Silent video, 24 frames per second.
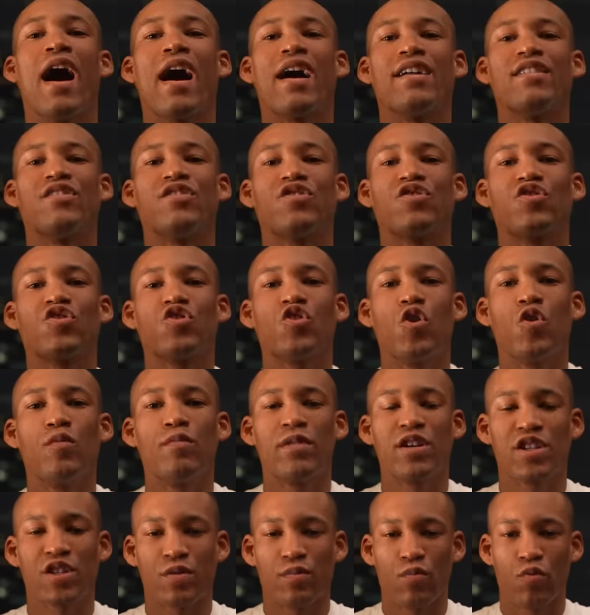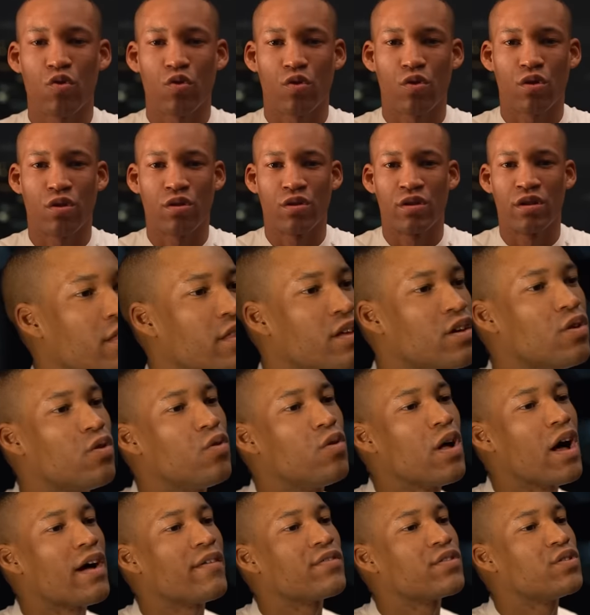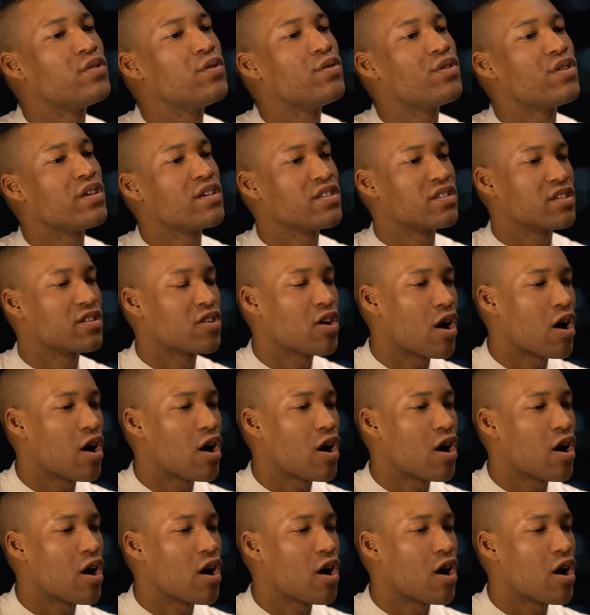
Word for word: and so much more. They all have two things in